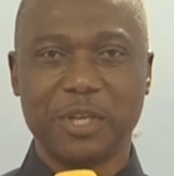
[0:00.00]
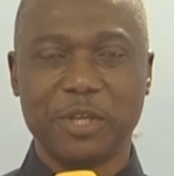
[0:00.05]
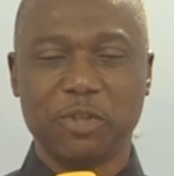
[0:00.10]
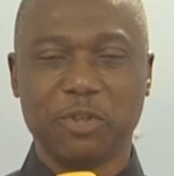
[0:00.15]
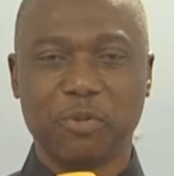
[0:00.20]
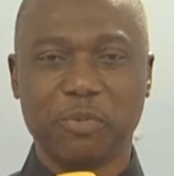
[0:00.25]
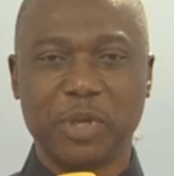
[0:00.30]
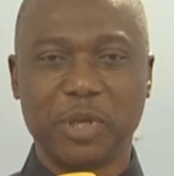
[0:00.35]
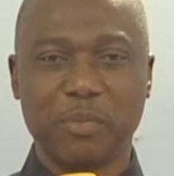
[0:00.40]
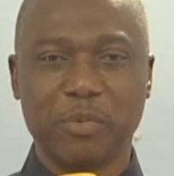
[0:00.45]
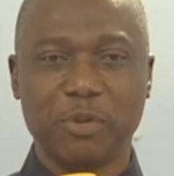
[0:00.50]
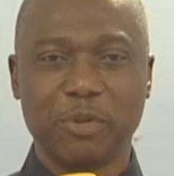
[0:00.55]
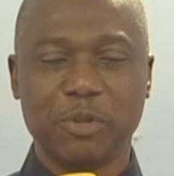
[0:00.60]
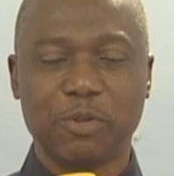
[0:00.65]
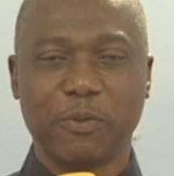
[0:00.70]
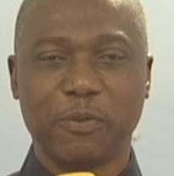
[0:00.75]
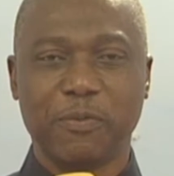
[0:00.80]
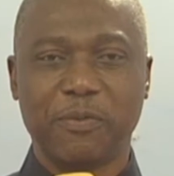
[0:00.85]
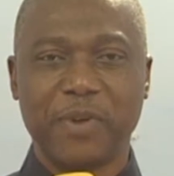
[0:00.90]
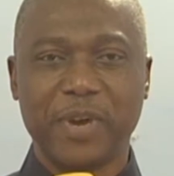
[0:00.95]
to be able
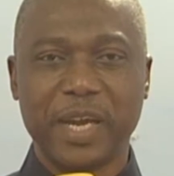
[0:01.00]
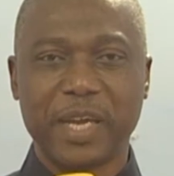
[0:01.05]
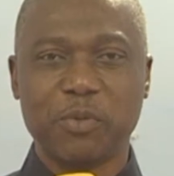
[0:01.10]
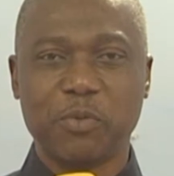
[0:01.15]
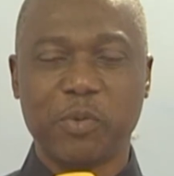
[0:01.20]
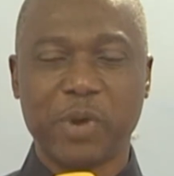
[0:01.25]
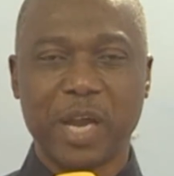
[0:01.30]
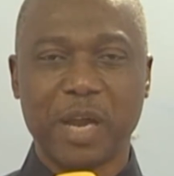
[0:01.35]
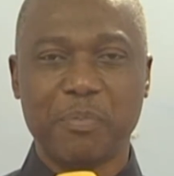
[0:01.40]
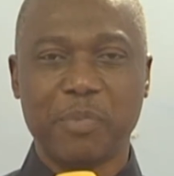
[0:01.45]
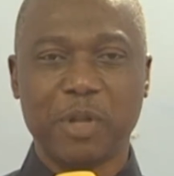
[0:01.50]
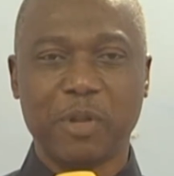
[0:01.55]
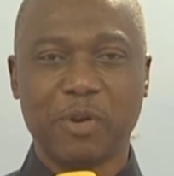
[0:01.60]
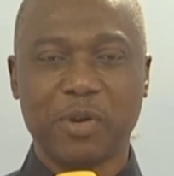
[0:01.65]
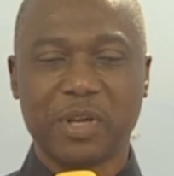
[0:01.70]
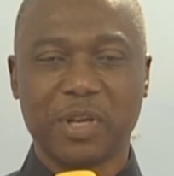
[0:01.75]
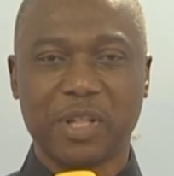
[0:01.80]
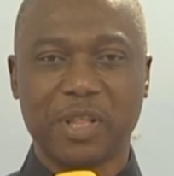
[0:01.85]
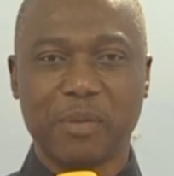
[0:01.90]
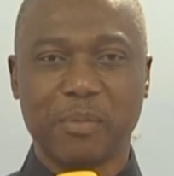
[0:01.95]
to find where I
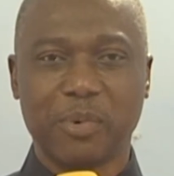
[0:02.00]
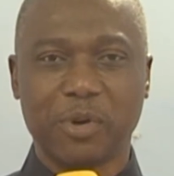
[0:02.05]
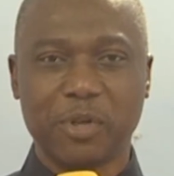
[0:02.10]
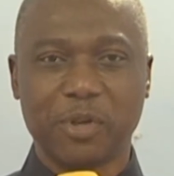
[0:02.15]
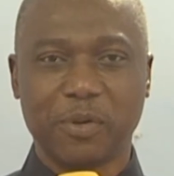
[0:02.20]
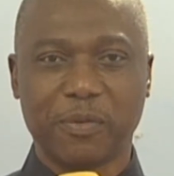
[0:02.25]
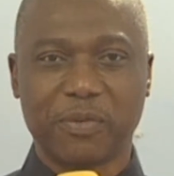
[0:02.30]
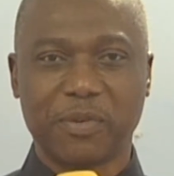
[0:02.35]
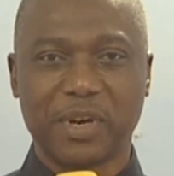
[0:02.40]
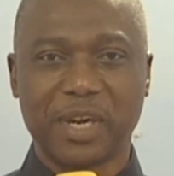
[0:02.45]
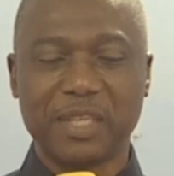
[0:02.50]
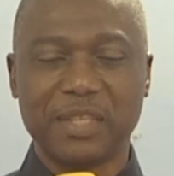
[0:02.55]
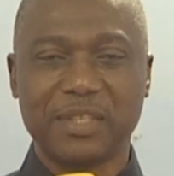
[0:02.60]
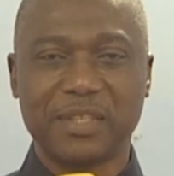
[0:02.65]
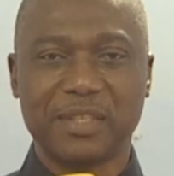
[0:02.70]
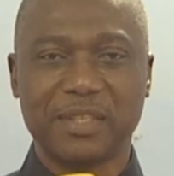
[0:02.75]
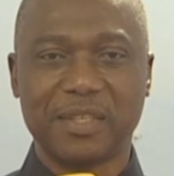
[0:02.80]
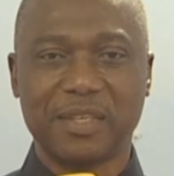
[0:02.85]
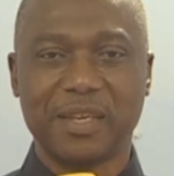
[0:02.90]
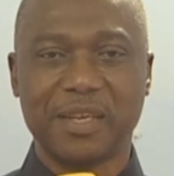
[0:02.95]
belong in the body of
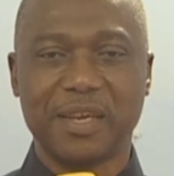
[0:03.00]
Christ.